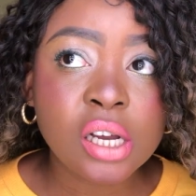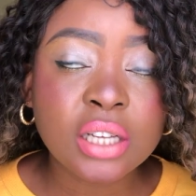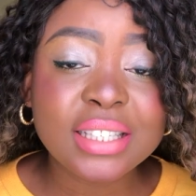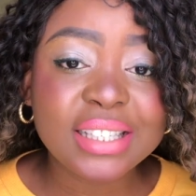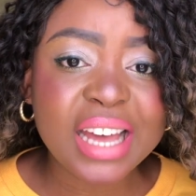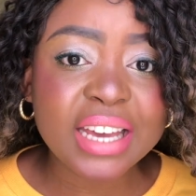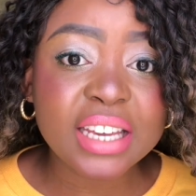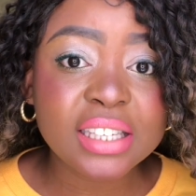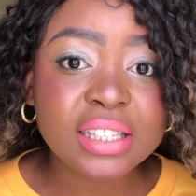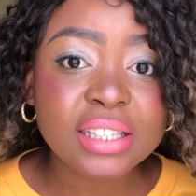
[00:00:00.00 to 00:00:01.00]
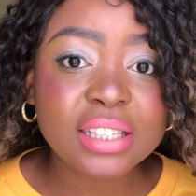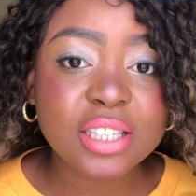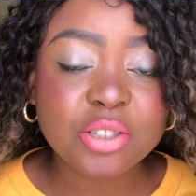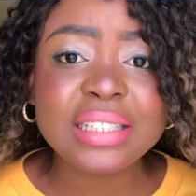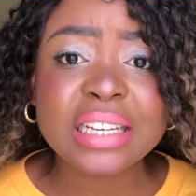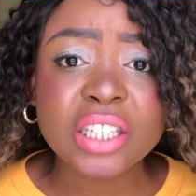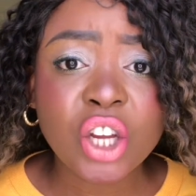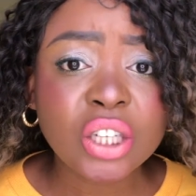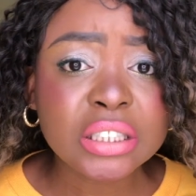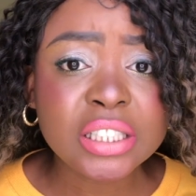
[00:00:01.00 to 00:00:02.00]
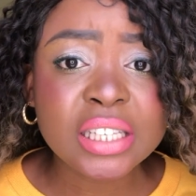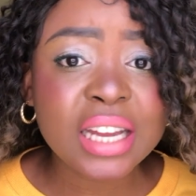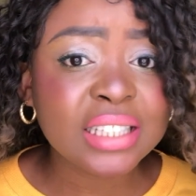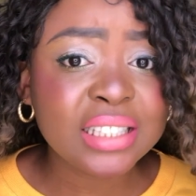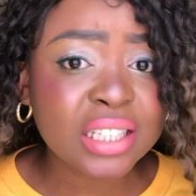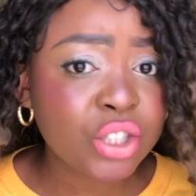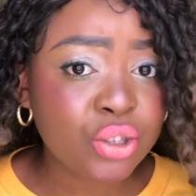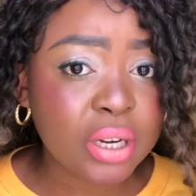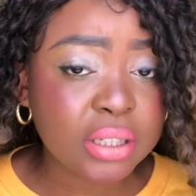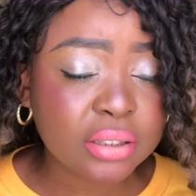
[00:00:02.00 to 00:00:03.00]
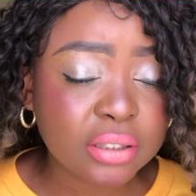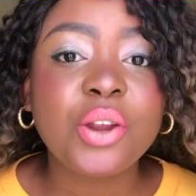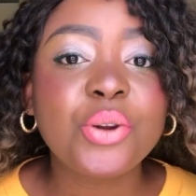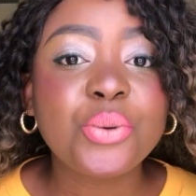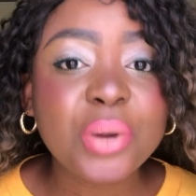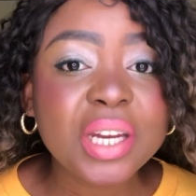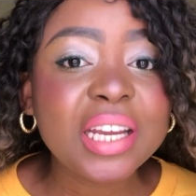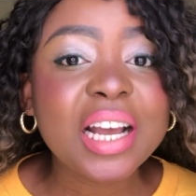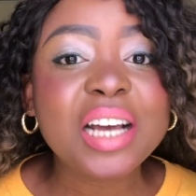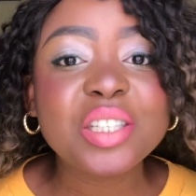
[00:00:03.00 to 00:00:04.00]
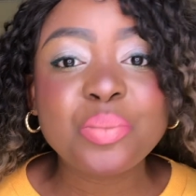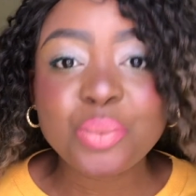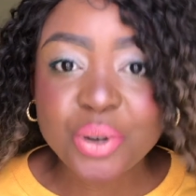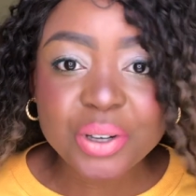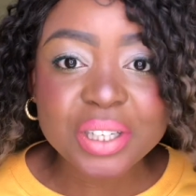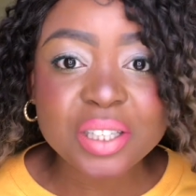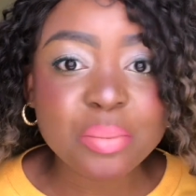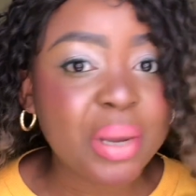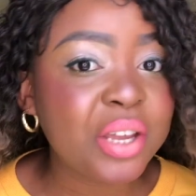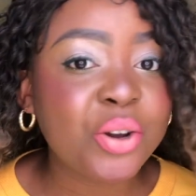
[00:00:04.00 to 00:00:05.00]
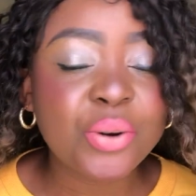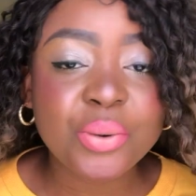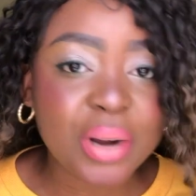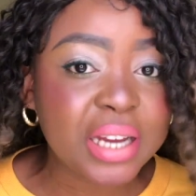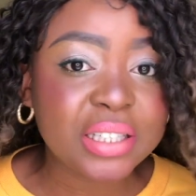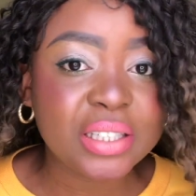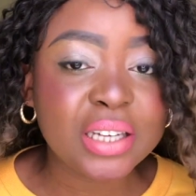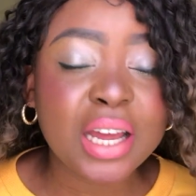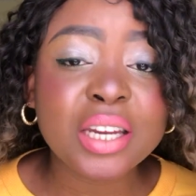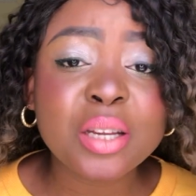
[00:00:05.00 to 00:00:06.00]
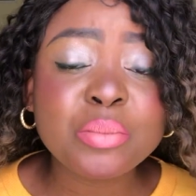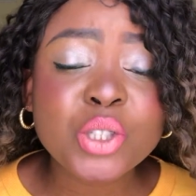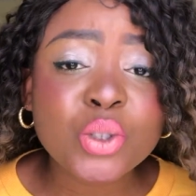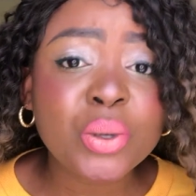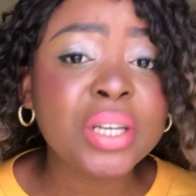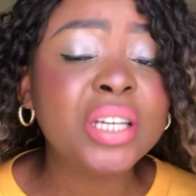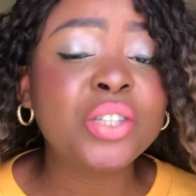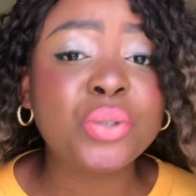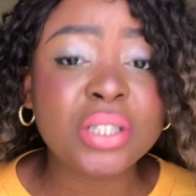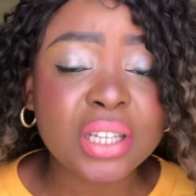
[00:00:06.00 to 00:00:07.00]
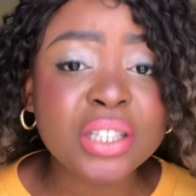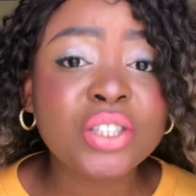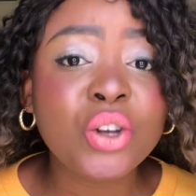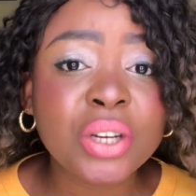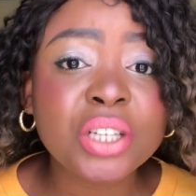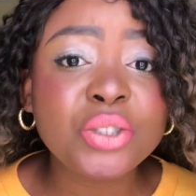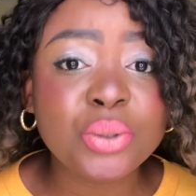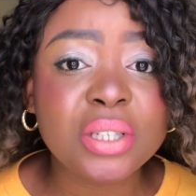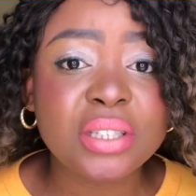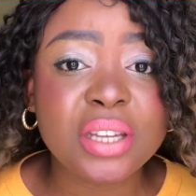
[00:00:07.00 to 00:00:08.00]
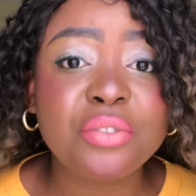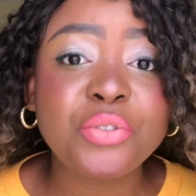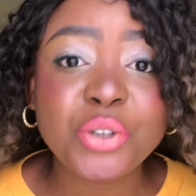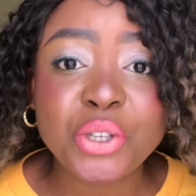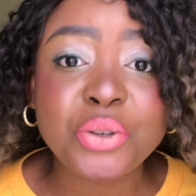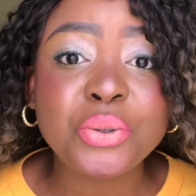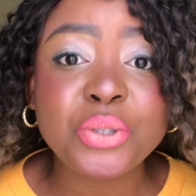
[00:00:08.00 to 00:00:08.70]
science, technology, etc. Reading has broadened my horizon, and I'm sure it's gonna do the same for you